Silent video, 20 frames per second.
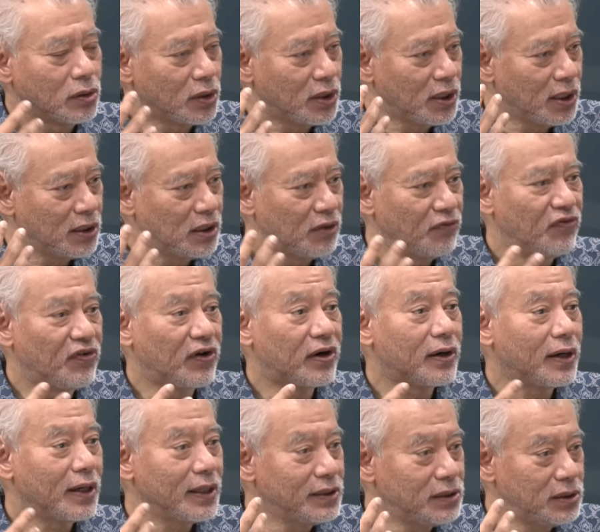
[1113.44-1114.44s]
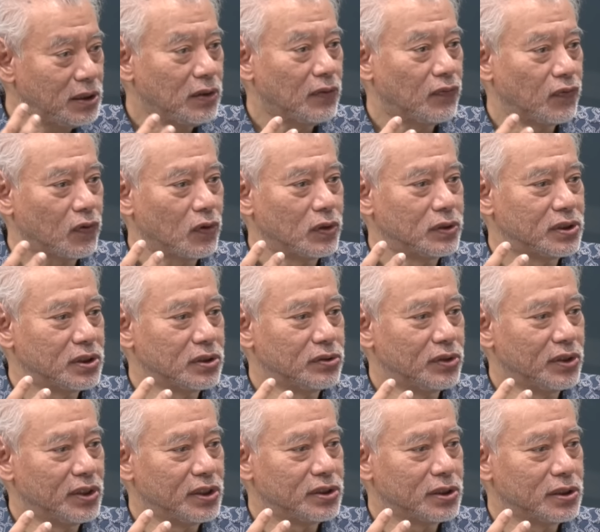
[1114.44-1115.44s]
hear the variety of
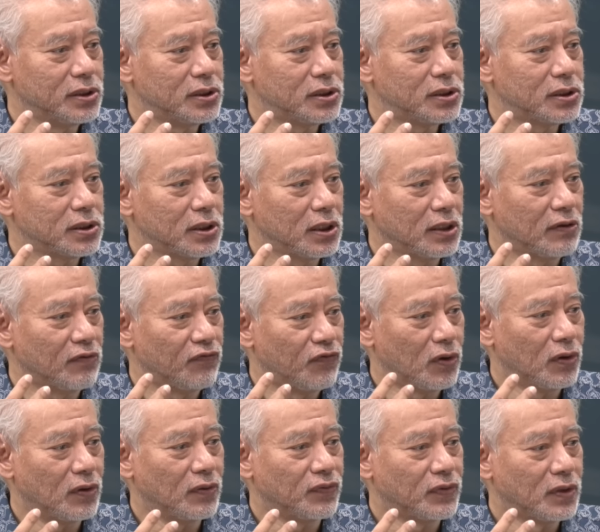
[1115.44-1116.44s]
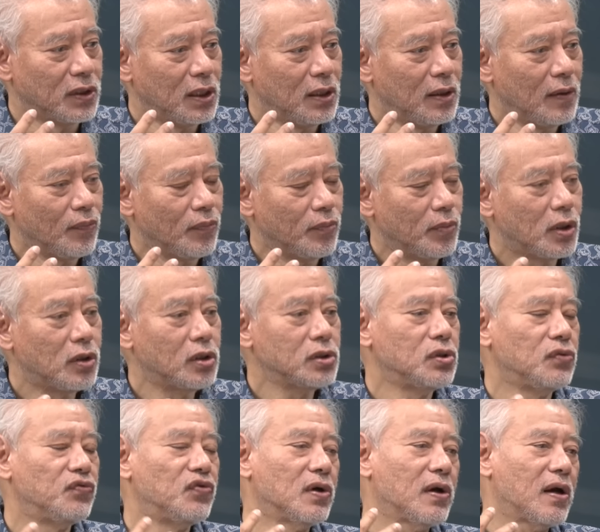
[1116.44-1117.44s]
considerations involved.
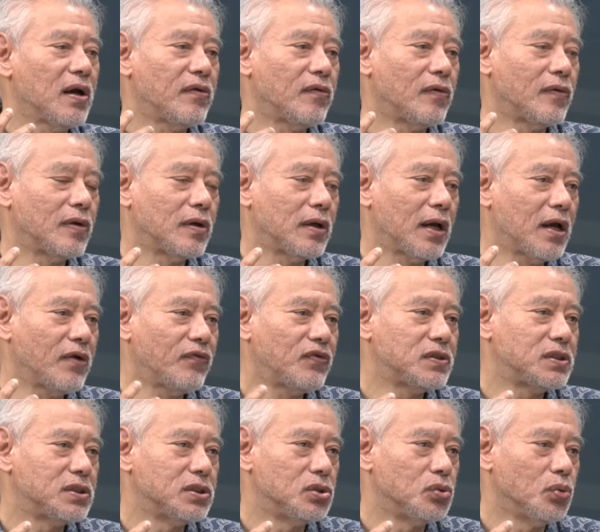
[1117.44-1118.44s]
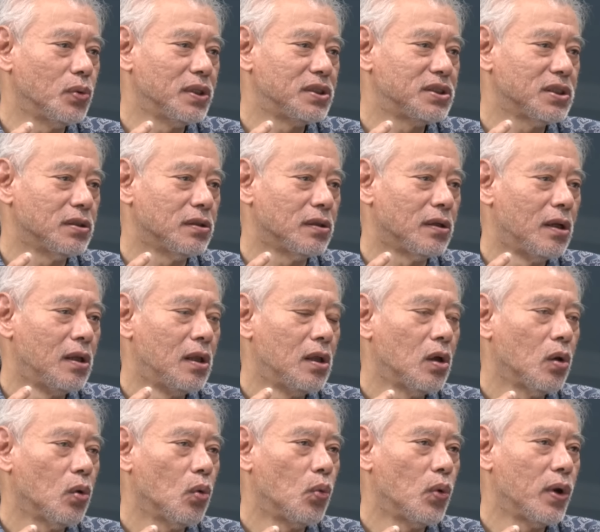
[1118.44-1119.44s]
Because if you have a situation
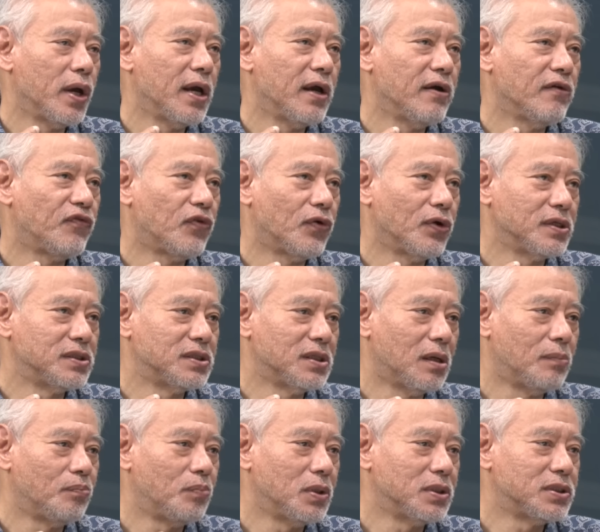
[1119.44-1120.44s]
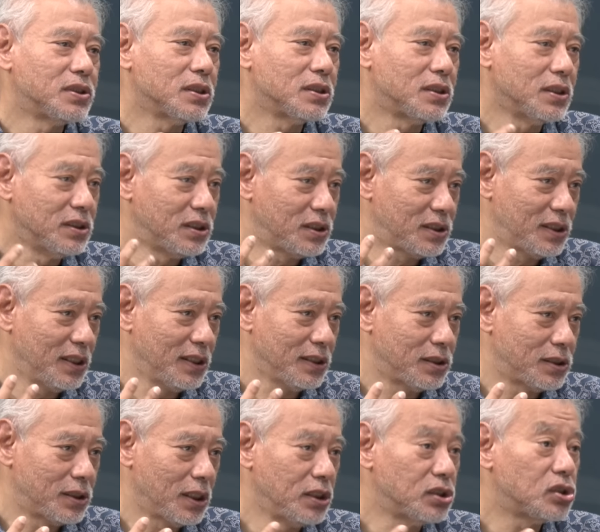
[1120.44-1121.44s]
where, for example, certain
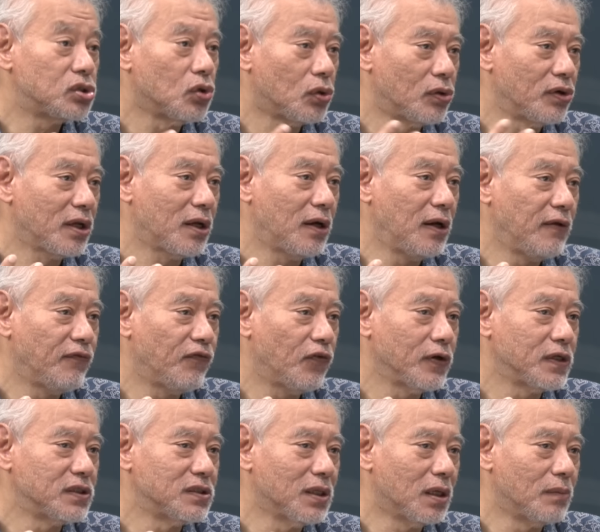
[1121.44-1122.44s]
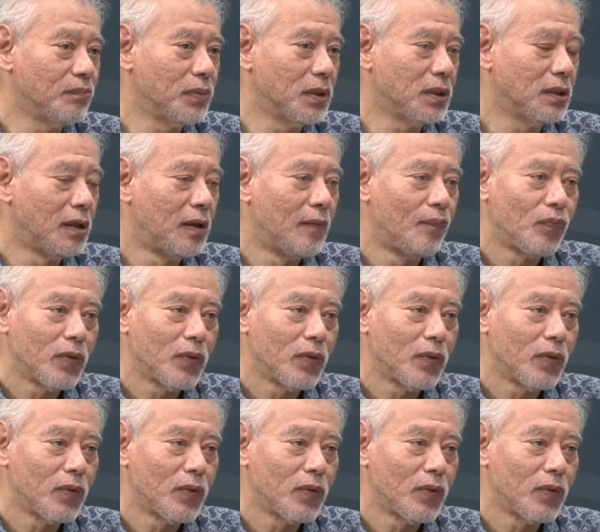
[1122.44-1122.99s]
states, historically, for example,